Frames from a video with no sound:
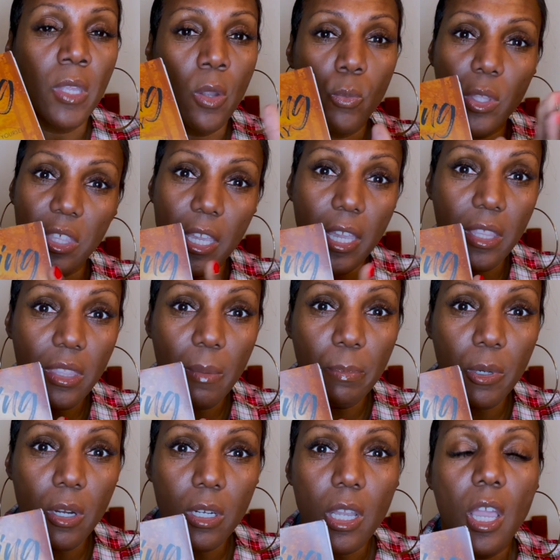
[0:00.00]
within the
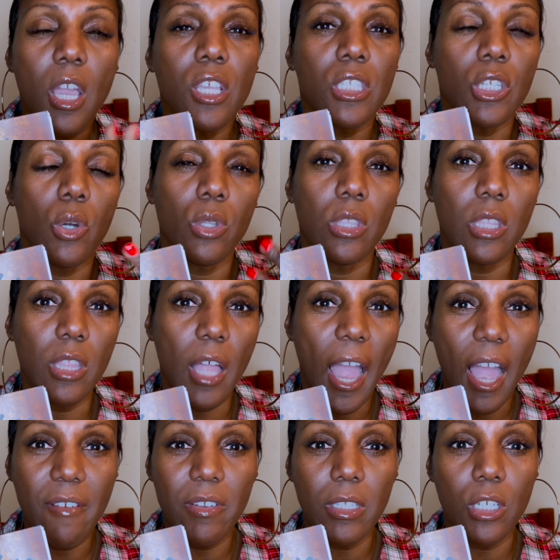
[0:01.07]
book. So
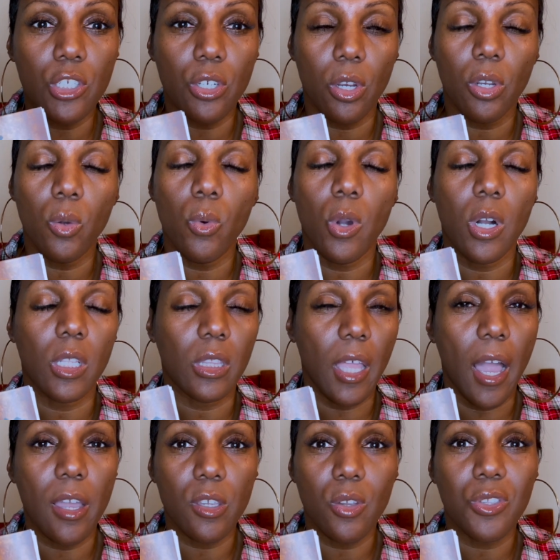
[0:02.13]
having a journal will
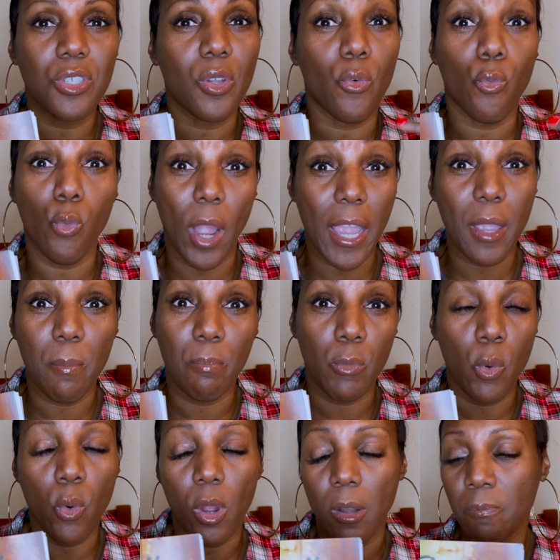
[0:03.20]
allow you to write
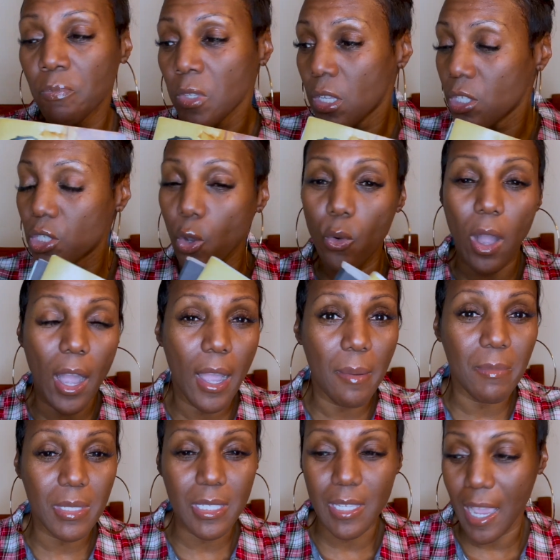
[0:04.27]
more. So I'm
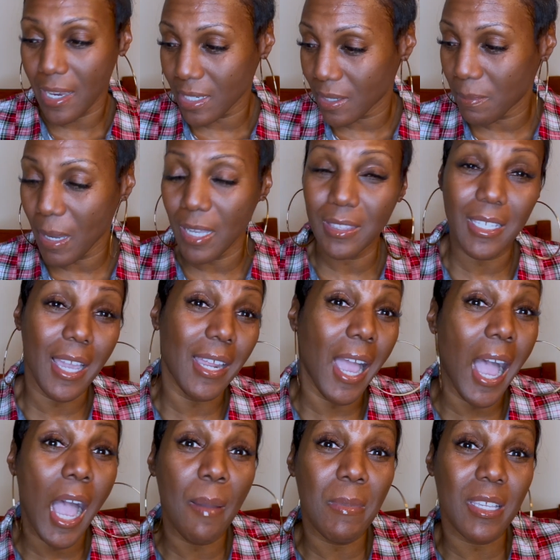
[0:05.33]
excited about that.
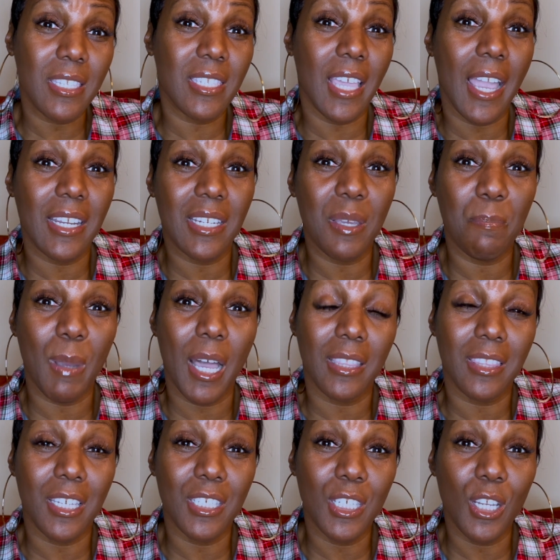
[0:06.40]
I'm excited about
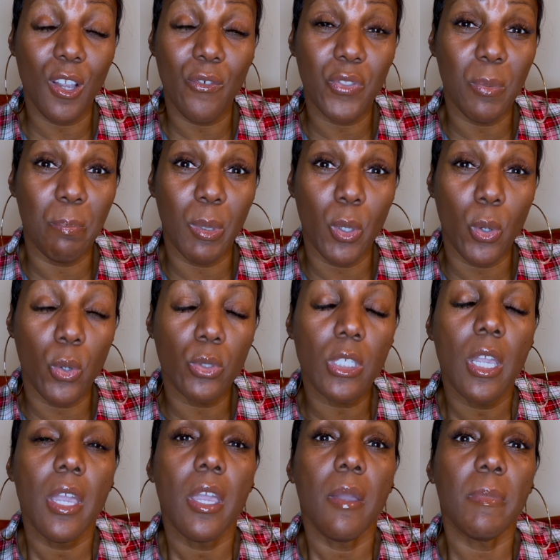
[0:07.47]
the year of the bold,
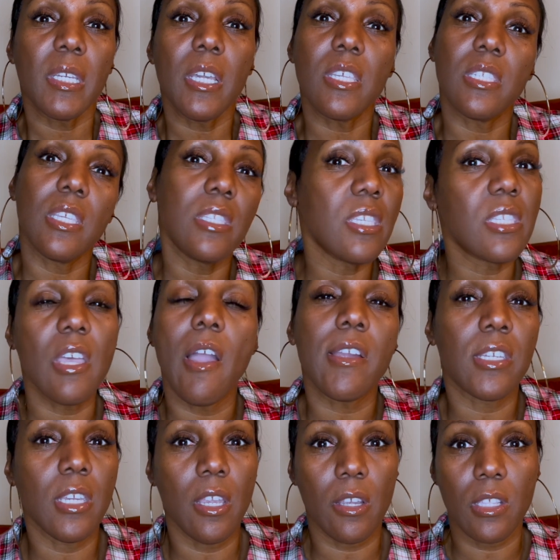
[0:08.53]
because this is our
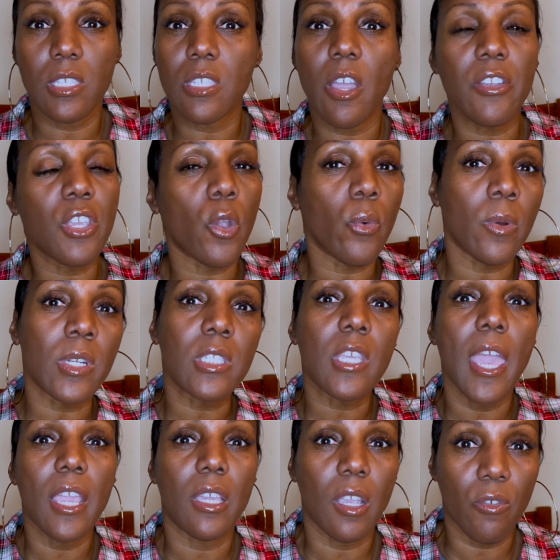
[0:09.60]
year. This is our year where we're
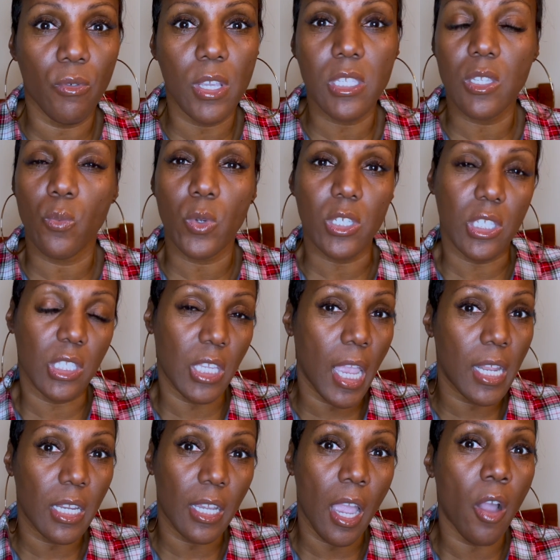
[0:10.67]
taking risks and we're
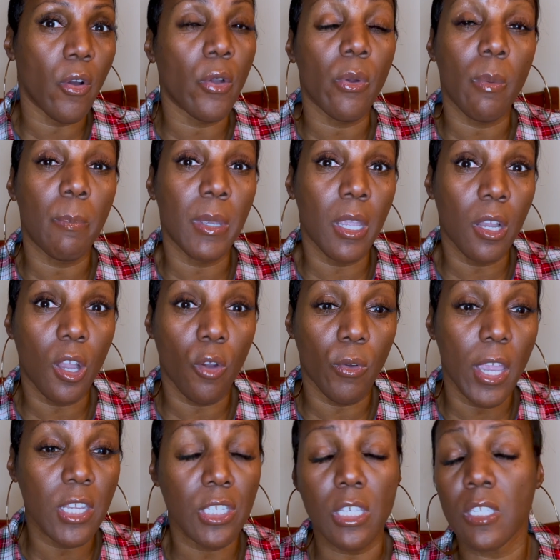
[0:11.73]
standing out and we're being
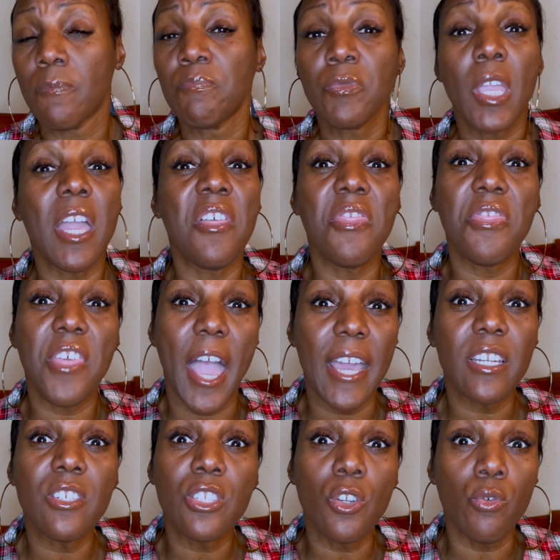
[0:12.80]
courageous. And that
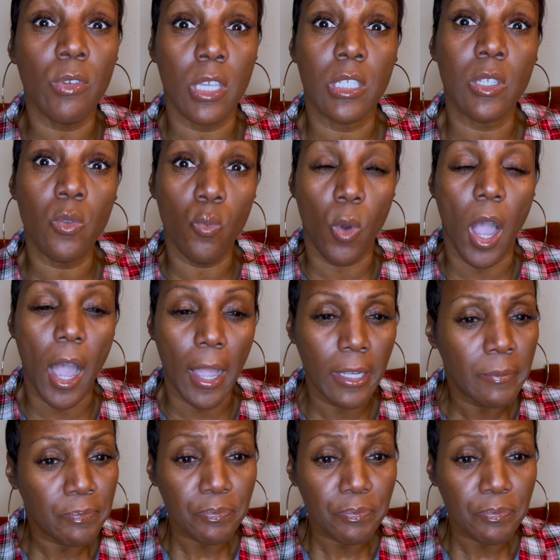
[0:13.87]
is the reason why